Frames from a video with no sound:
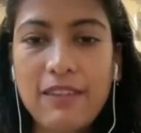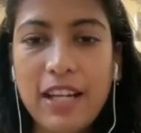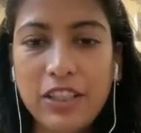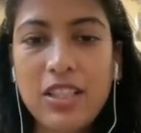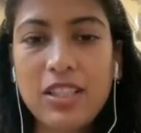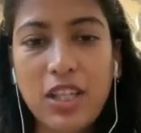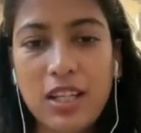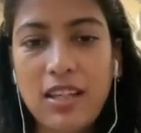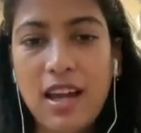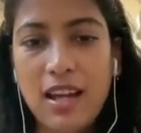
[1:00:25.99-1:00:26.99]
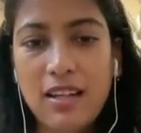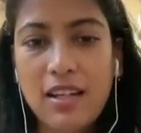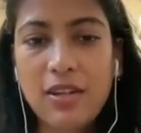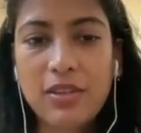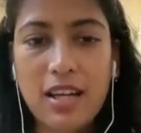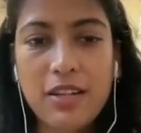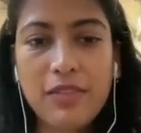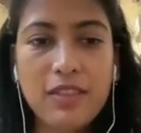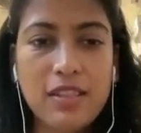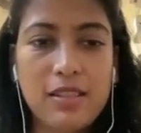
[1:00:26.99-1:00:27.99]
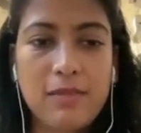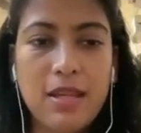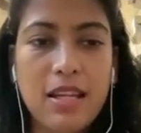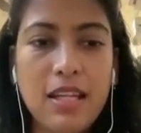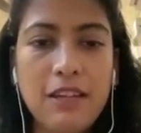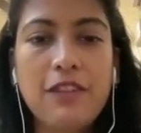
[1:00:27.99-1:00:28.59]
I've actually shared the handout ahead of this meeting.